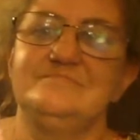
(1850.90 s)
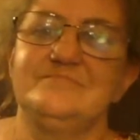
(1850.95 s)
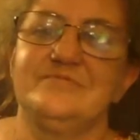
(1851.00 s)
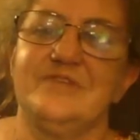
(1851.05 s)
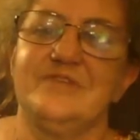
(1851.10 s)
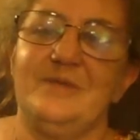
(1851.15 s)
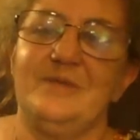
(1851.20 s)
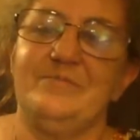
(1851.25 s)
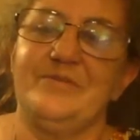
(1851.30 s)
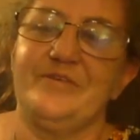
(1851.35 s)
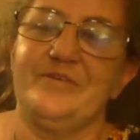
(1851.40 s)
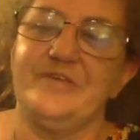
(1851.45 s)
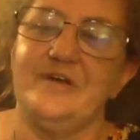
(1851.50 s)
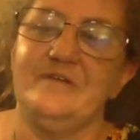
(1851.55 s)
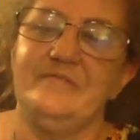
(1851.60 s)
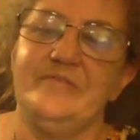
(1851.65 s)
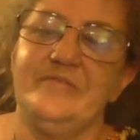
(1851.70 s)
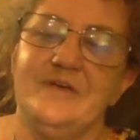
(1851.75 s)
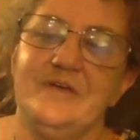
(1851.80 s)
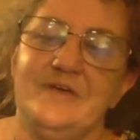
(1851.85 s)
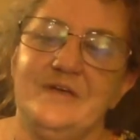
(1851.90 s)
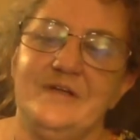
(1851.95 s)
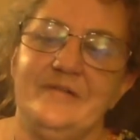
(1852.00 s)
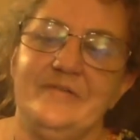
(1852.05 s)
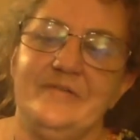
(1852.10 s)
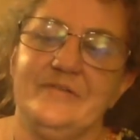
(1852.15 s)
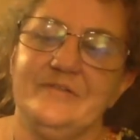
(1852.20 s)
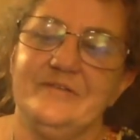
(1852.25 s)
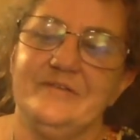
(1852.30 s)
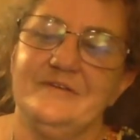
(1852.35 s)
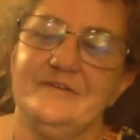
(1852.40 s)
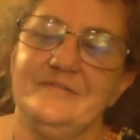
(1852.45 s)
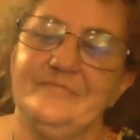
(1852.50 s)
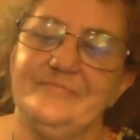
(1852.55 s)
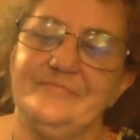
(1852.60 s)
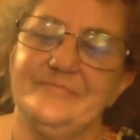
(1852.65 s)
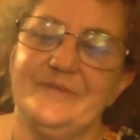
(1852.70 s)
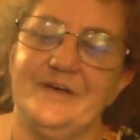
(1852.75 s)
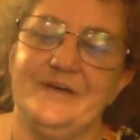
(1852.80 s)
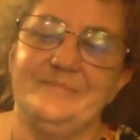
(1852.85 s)
type stuff.
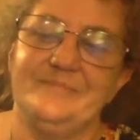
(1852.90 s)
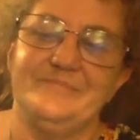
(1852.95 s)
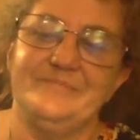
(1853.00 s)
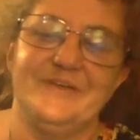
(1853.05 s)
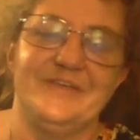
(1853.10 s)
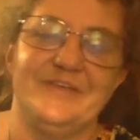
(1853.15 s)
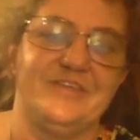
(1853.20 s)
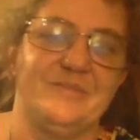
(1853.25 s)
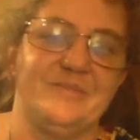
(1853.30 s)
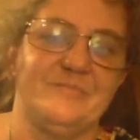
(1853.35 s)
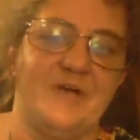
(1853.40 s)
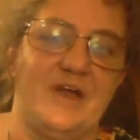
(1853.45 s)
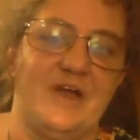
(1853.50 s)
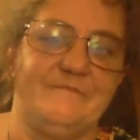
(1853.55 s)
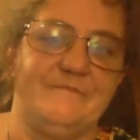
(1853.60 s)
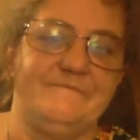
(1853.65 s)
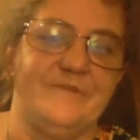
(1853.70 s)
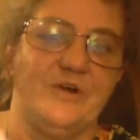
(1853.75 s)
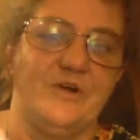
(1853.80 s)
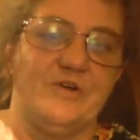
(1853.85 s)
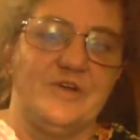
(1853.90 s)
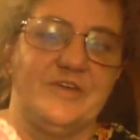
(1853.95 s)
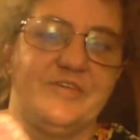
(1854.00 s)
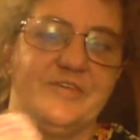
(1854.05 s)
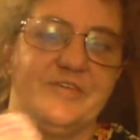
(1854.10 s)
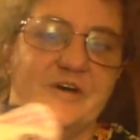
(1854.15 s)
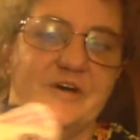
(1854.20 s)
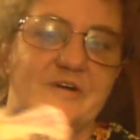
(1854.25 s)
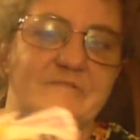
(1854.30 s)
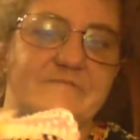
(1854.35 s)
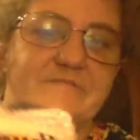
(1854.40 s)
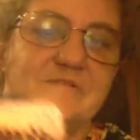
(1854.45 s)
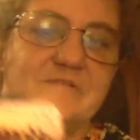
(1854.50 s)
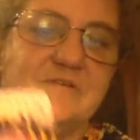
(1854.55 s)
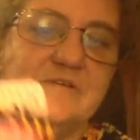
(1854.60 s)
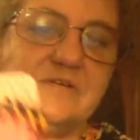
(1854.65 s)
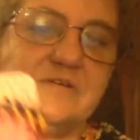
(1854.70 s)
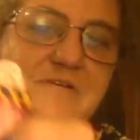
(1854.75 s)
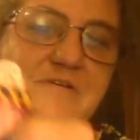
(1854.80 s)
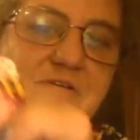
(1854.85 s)
It's some kind of furry stuff.
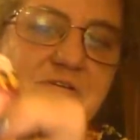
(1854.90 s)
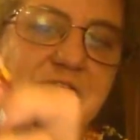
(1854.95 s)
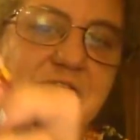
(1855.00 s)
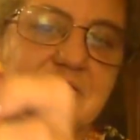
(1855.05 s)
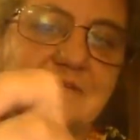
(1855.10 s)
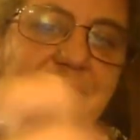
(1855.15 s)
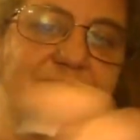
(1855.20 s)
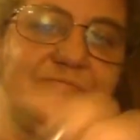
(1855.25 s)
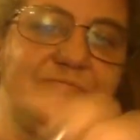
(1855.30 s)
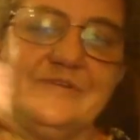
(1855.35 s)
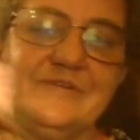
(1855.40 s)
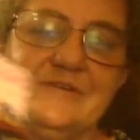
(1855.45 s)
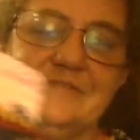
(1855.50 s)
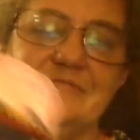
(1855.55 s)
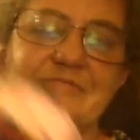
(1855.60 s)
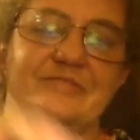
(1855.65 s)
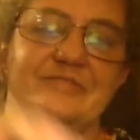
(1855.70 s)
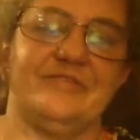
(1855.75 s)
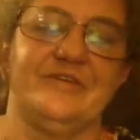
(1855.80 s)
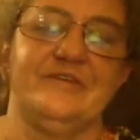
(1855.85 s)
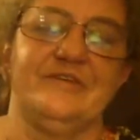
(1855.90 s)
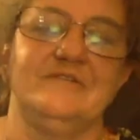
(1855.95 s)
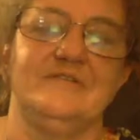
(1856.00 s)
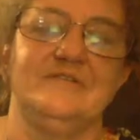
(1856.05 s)
Let's